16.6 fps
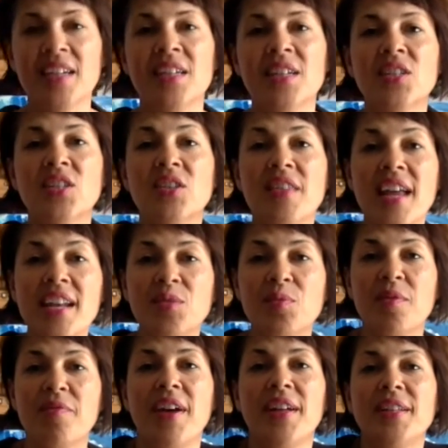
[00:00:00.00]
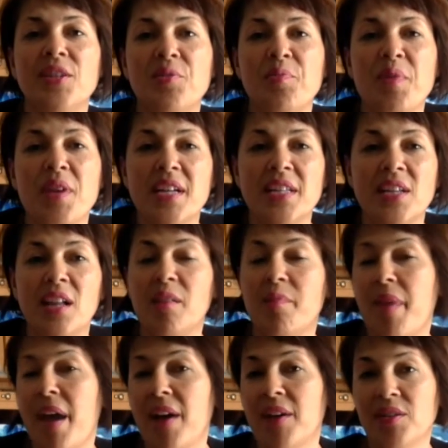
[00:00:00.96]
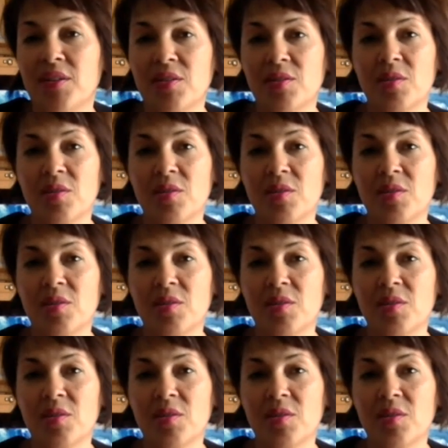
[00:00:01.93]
So that is what Valtopia is all about.